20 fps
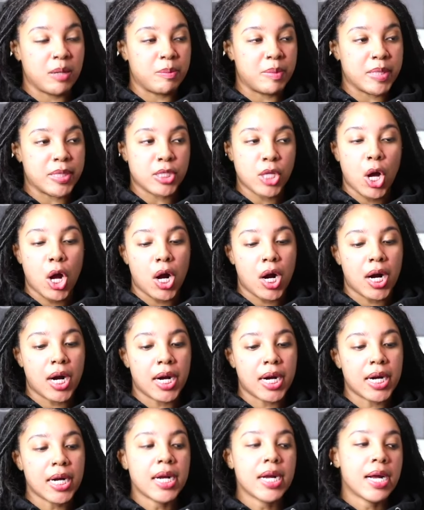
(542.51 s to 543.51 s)

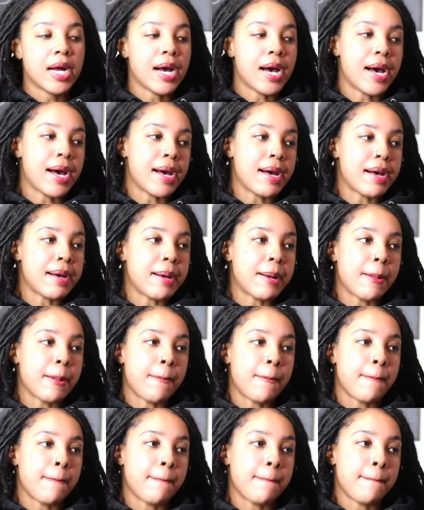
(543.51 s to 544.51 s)
bizarre.
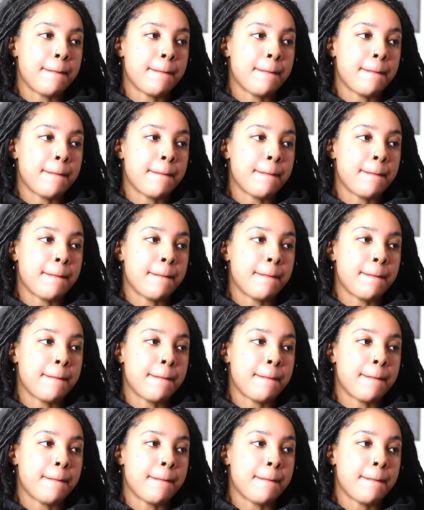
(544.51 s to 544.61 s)
Um,